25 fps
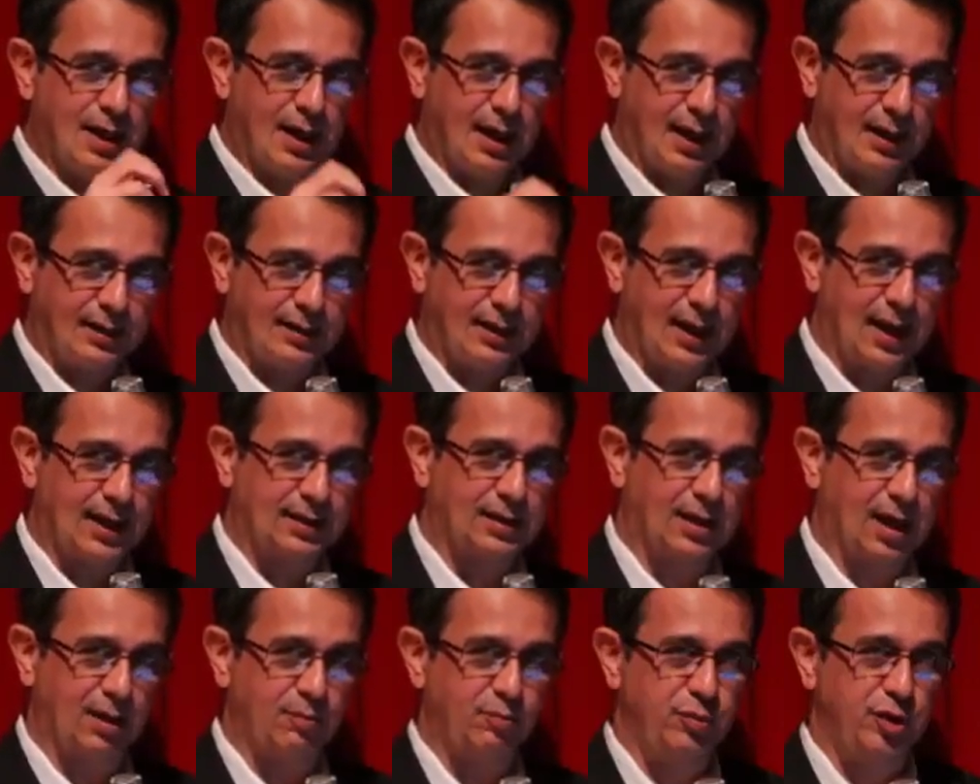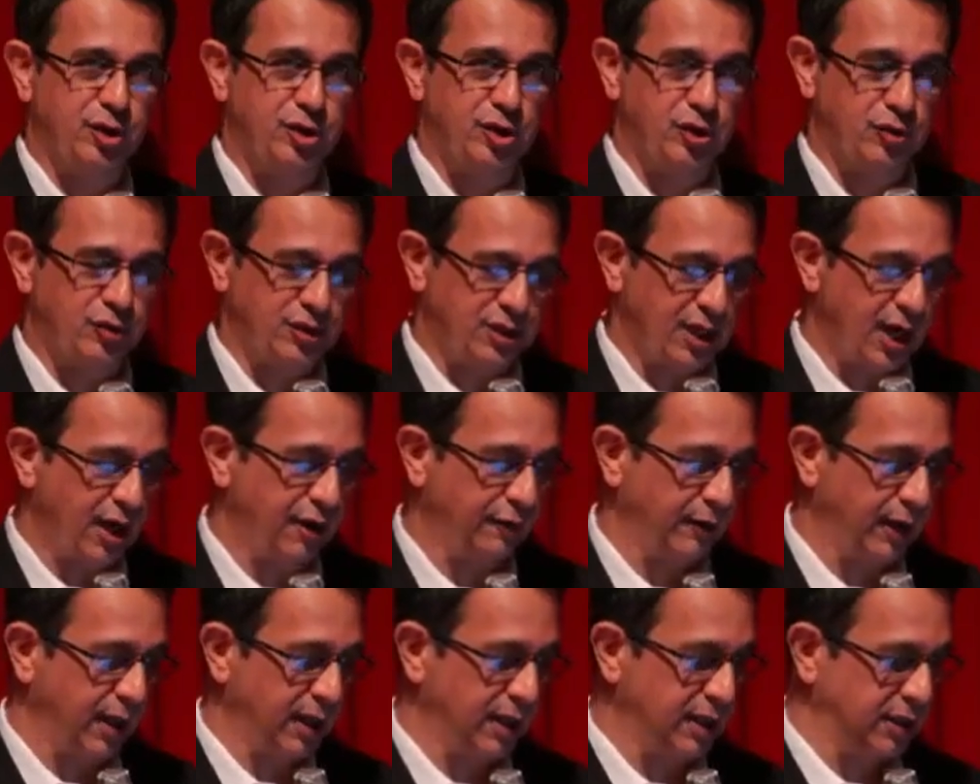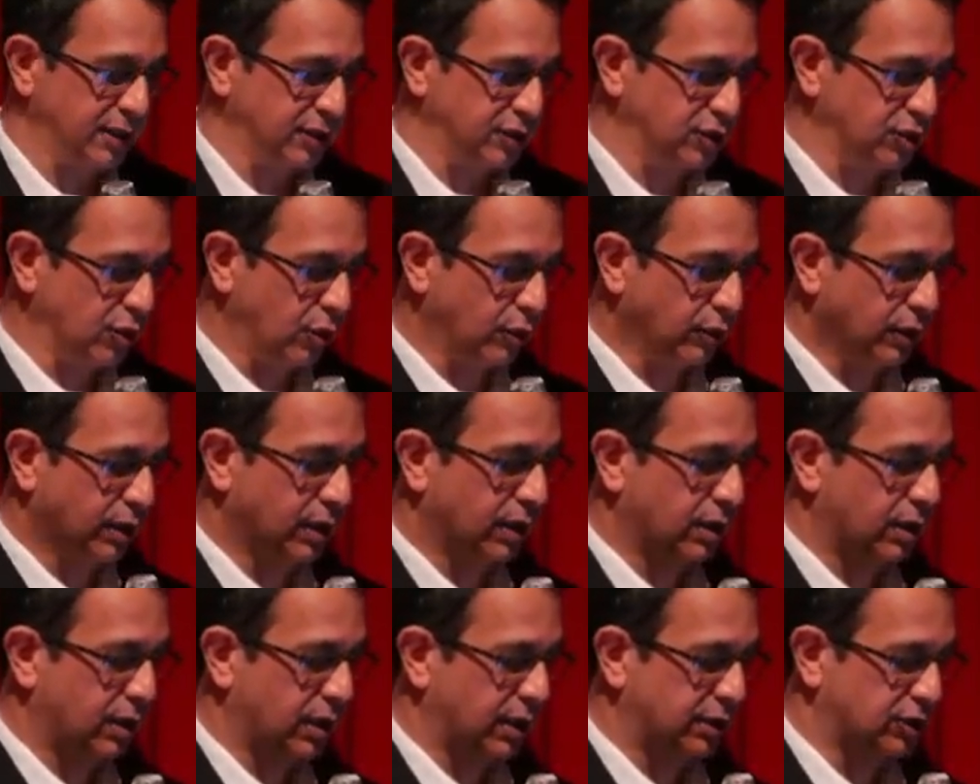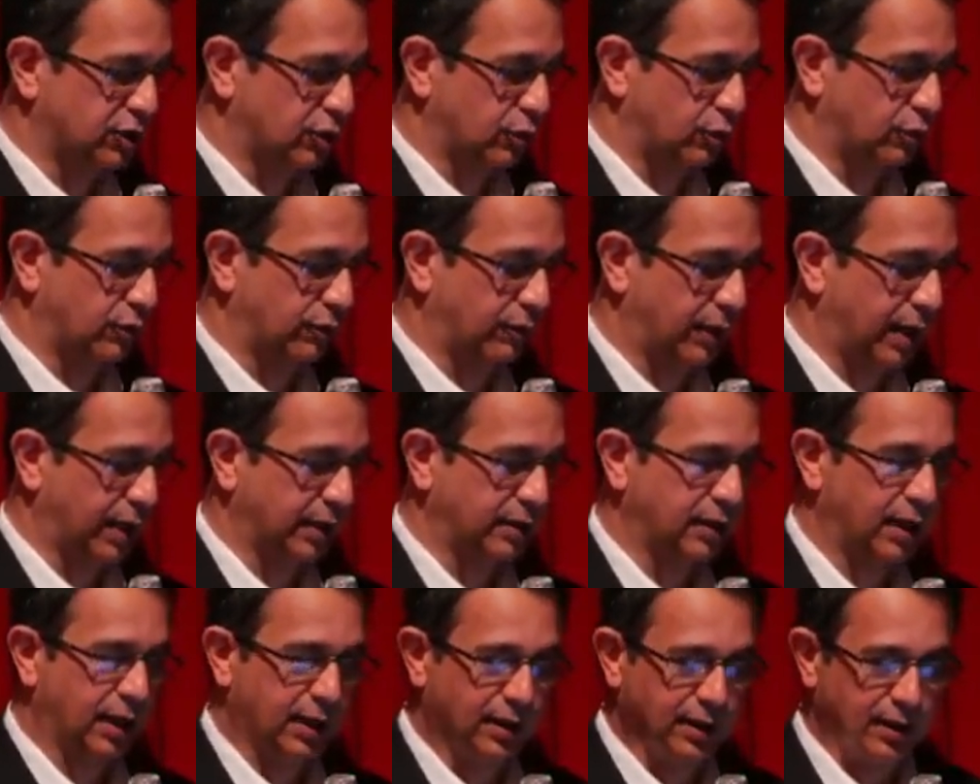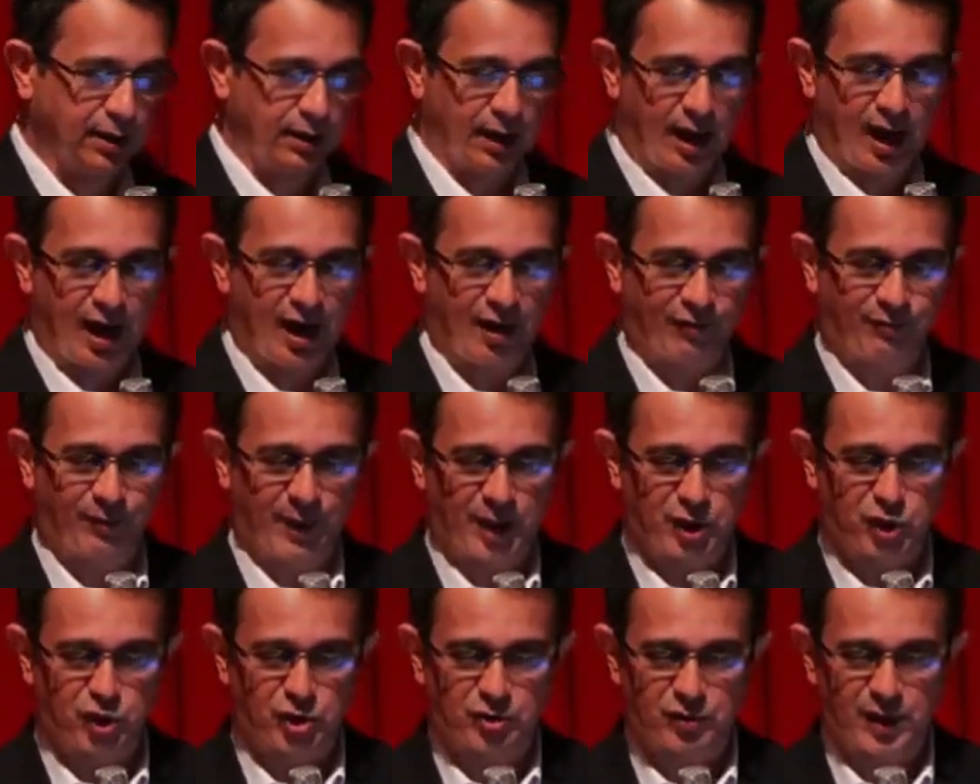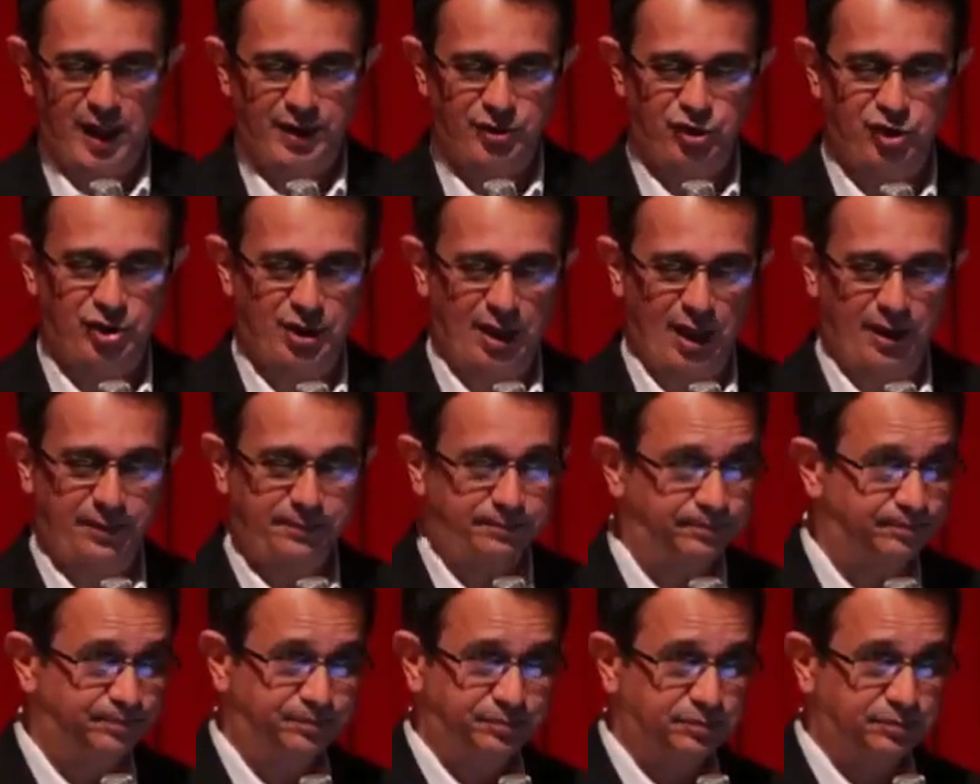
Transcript: and that can produce diarrhea in its own right. And I have patients who actually say